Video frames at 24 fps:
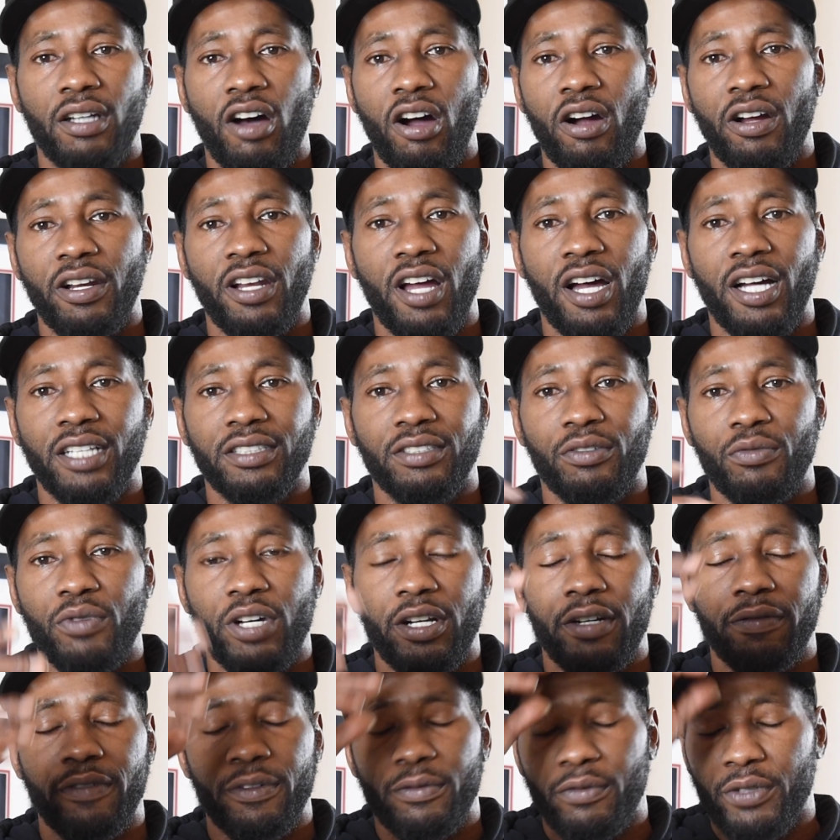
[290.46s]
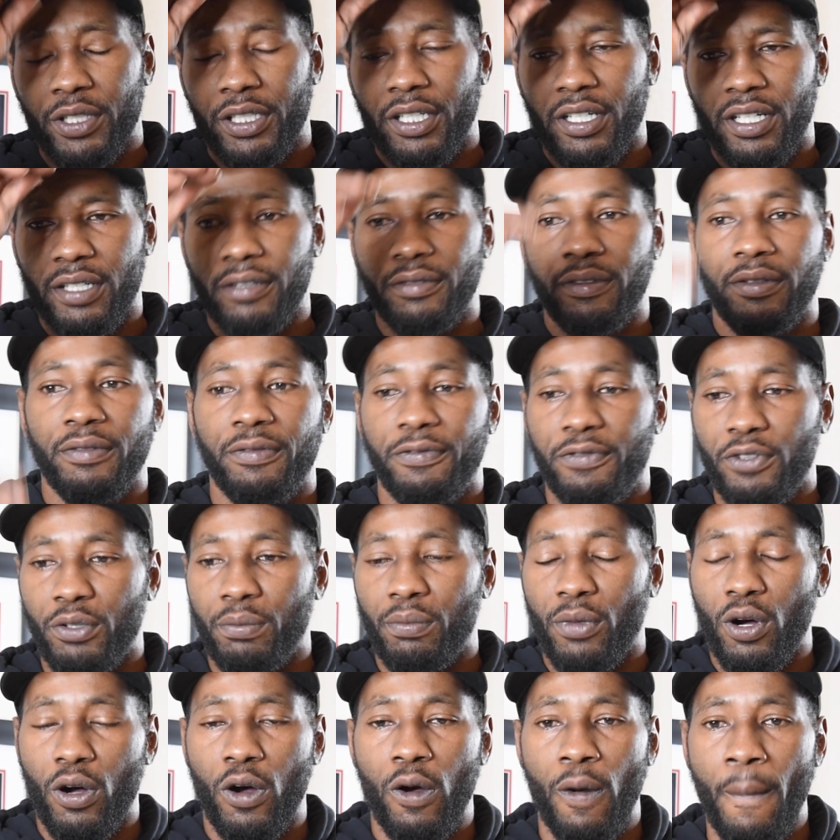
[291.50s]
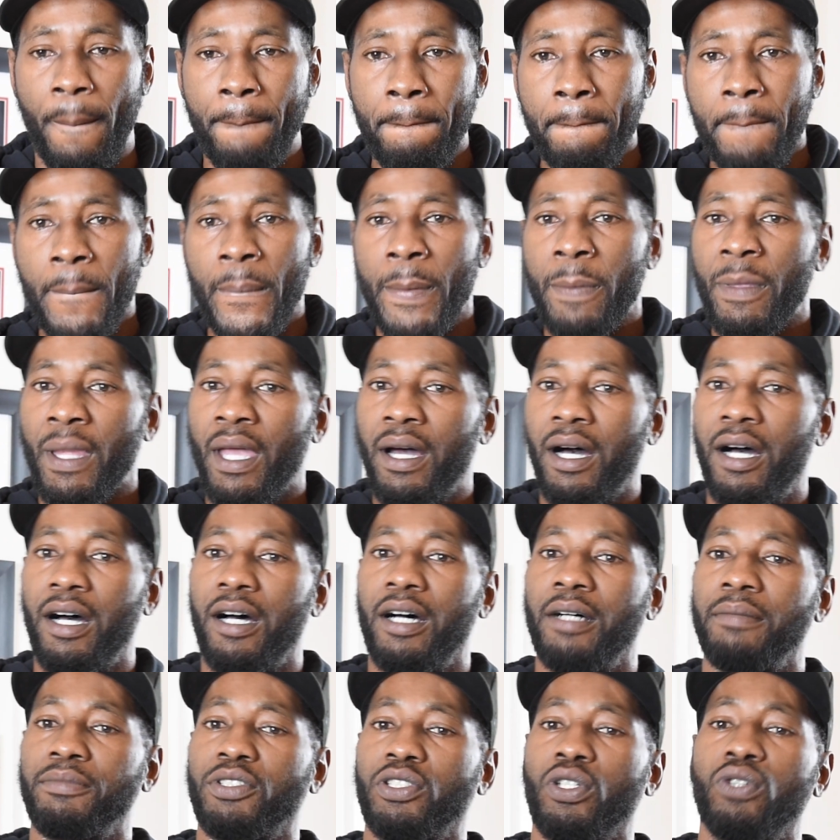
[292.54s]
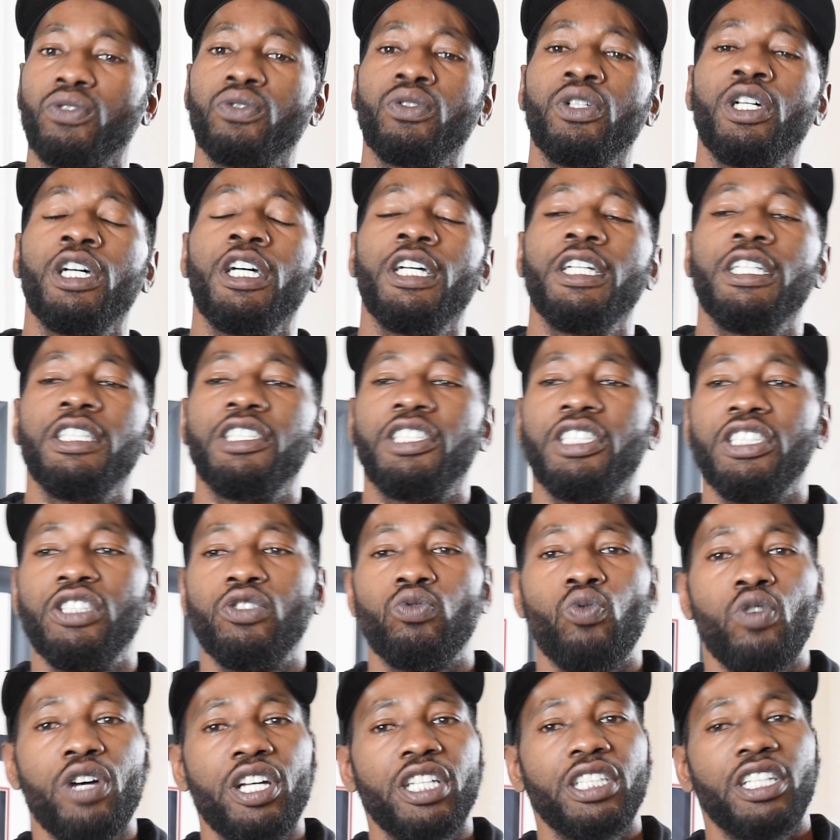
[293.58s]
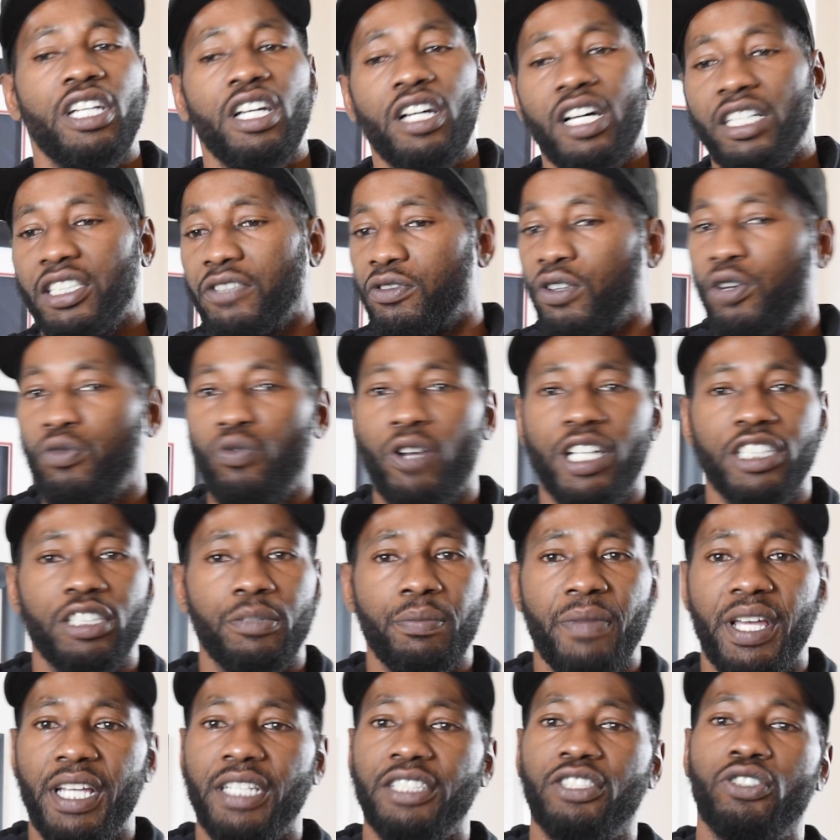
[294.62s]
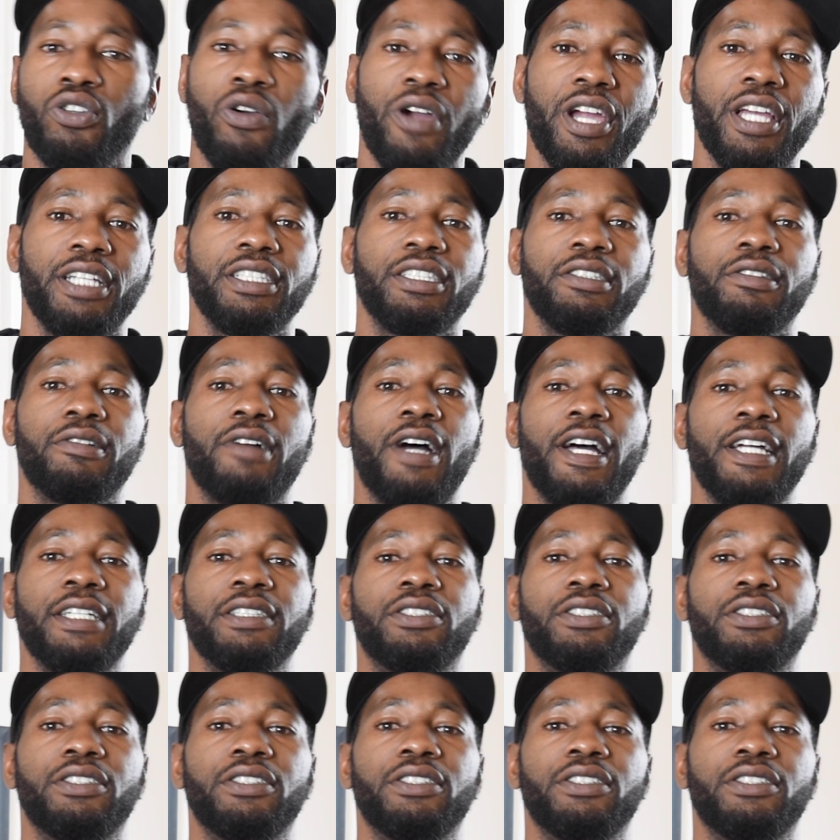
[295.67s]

Hard Knocks or whatever with football. So her resume is crazy, right?